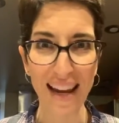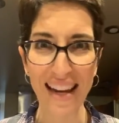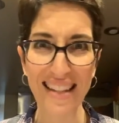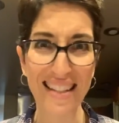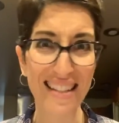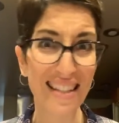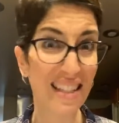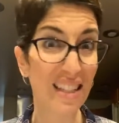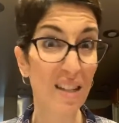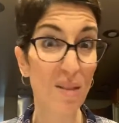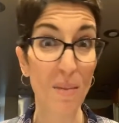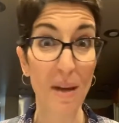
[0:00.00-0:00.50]
It
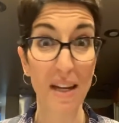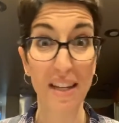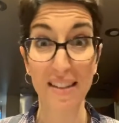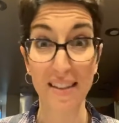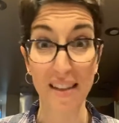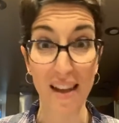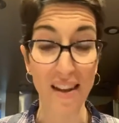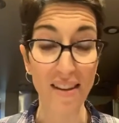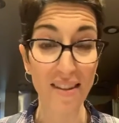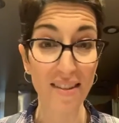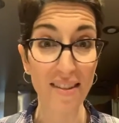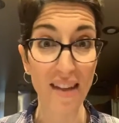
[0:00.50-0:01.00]
doesn't make
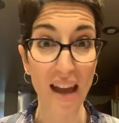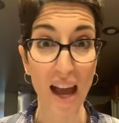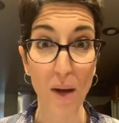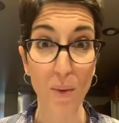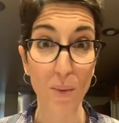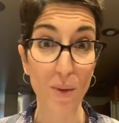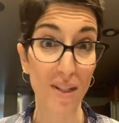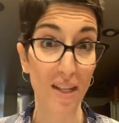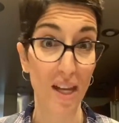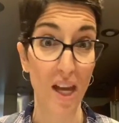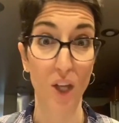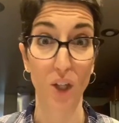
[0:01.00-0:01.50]
sense. I
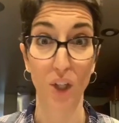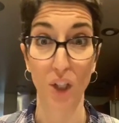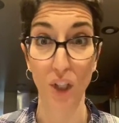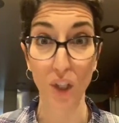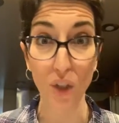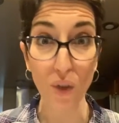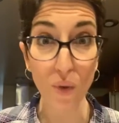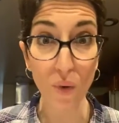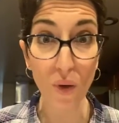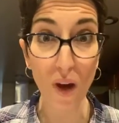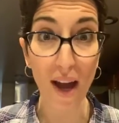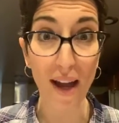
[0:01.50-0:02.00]
would tell
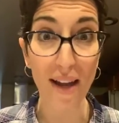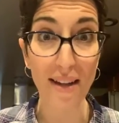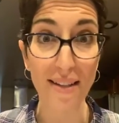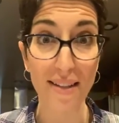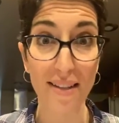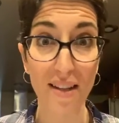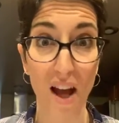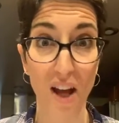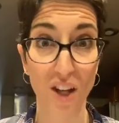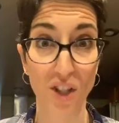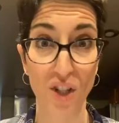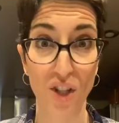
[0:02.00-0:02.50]
you guys
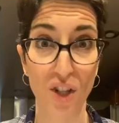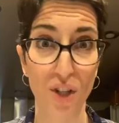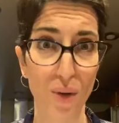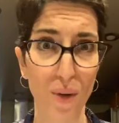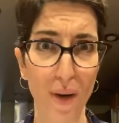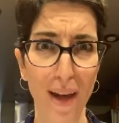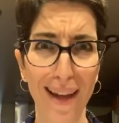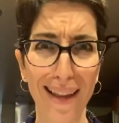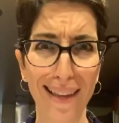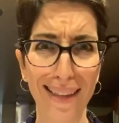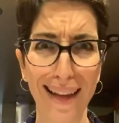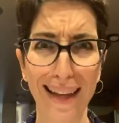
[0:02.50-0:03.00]
not to do
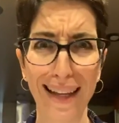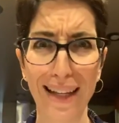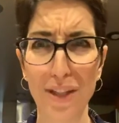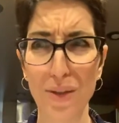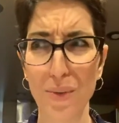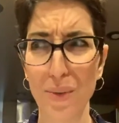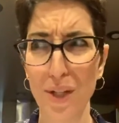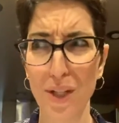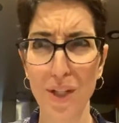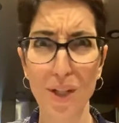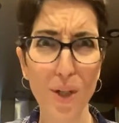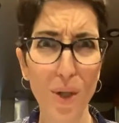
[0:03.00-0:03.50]
it, like
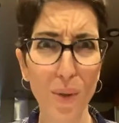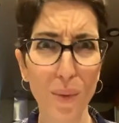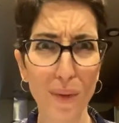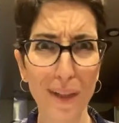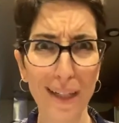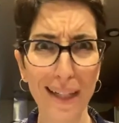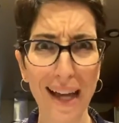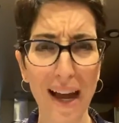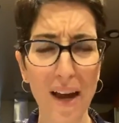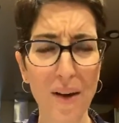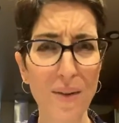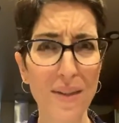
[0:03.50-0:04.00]
doing two
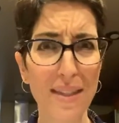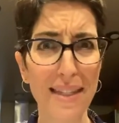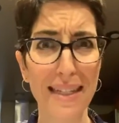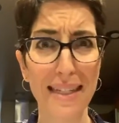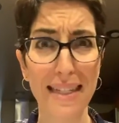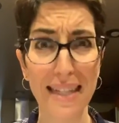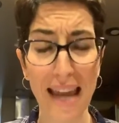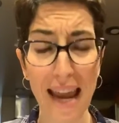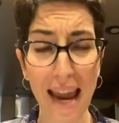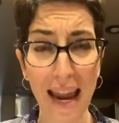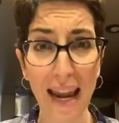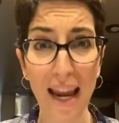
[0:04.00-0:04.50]
workouts a
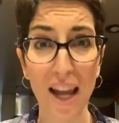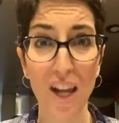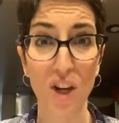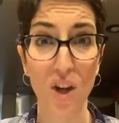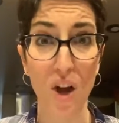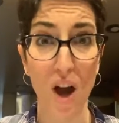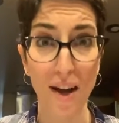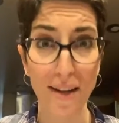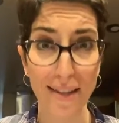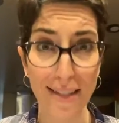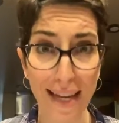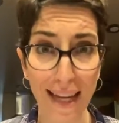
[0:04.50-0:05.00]
day and
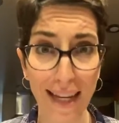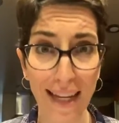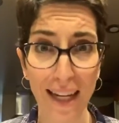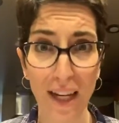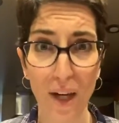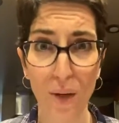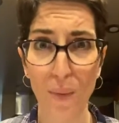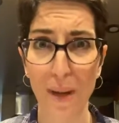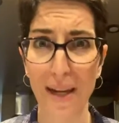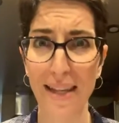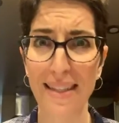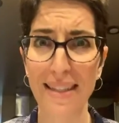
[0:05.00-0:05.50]
not taking
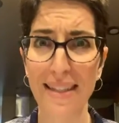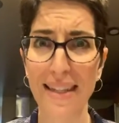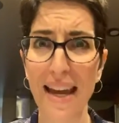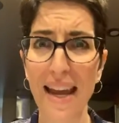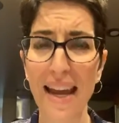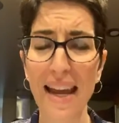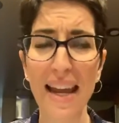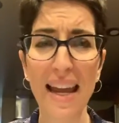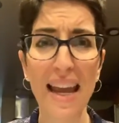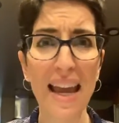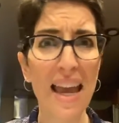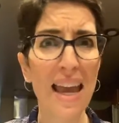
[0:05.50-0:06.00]
a rest
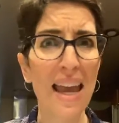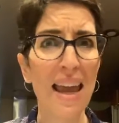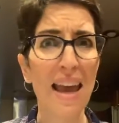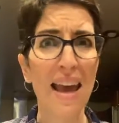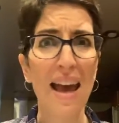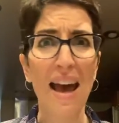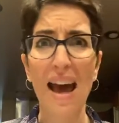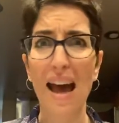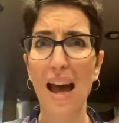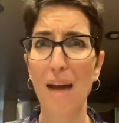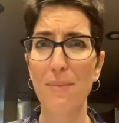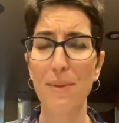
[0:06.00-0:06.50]
day.
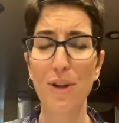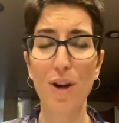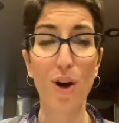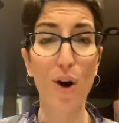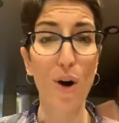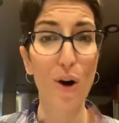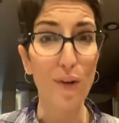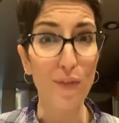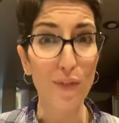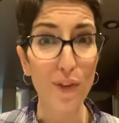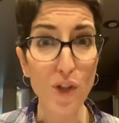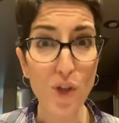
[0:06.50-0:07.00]
I'm gonna
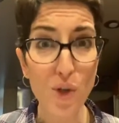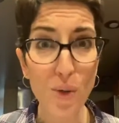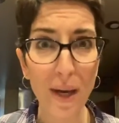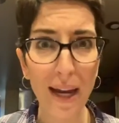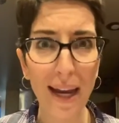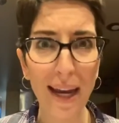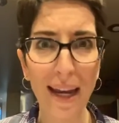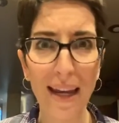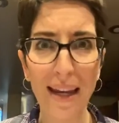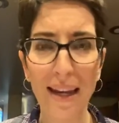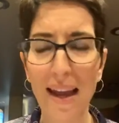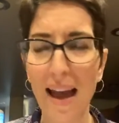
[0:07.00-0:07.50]

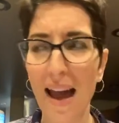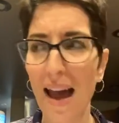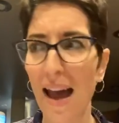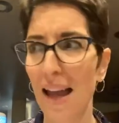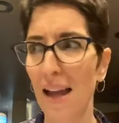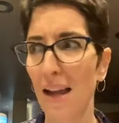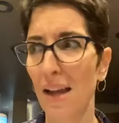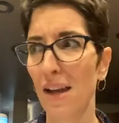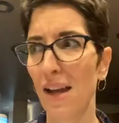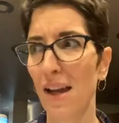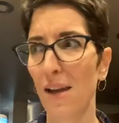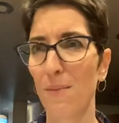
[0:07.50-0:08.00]
overtrain. I
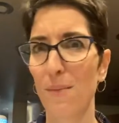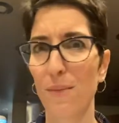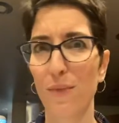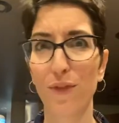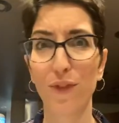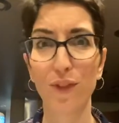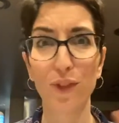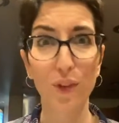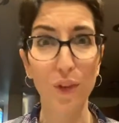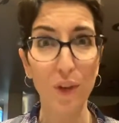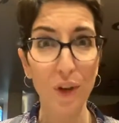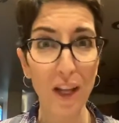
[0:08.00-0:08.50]
am
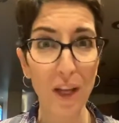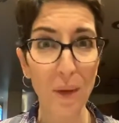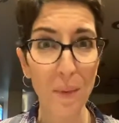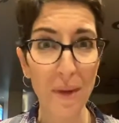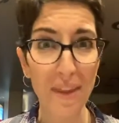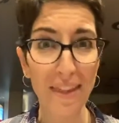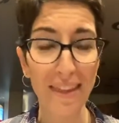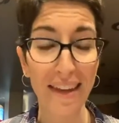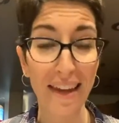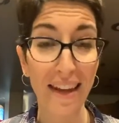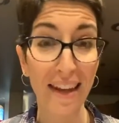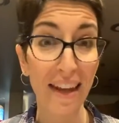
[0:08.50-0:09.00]
flirting
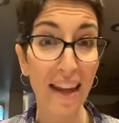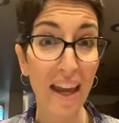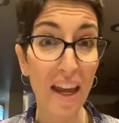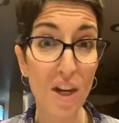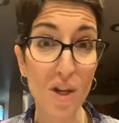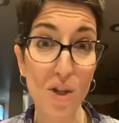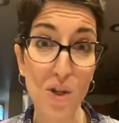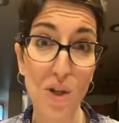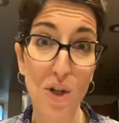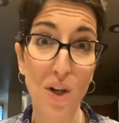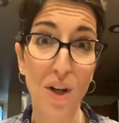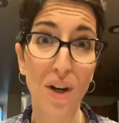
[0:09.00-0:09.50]
with getting
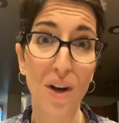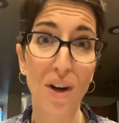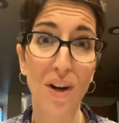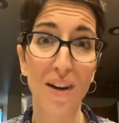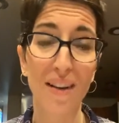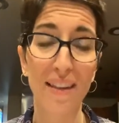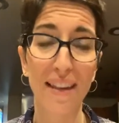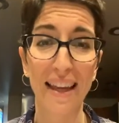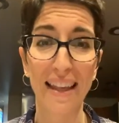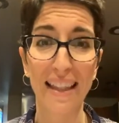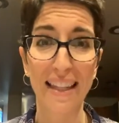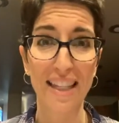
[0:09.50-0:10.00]
injured.
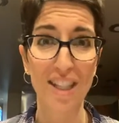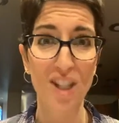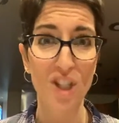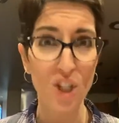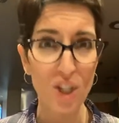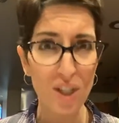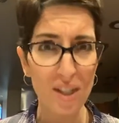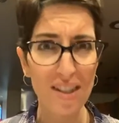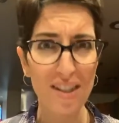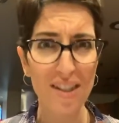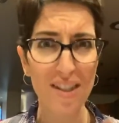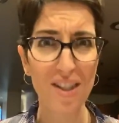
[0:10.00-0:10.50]
Like, that's
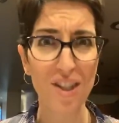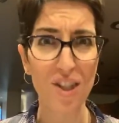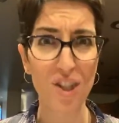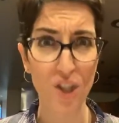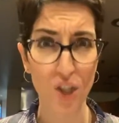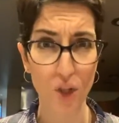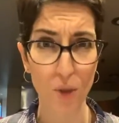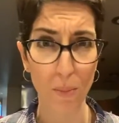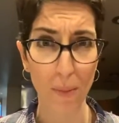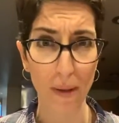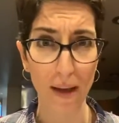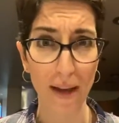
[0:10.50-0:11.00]
just
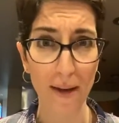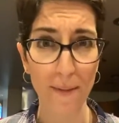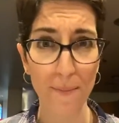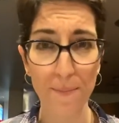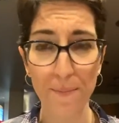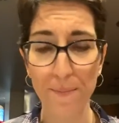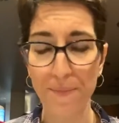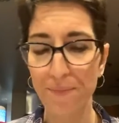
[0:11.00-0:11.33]
stupid.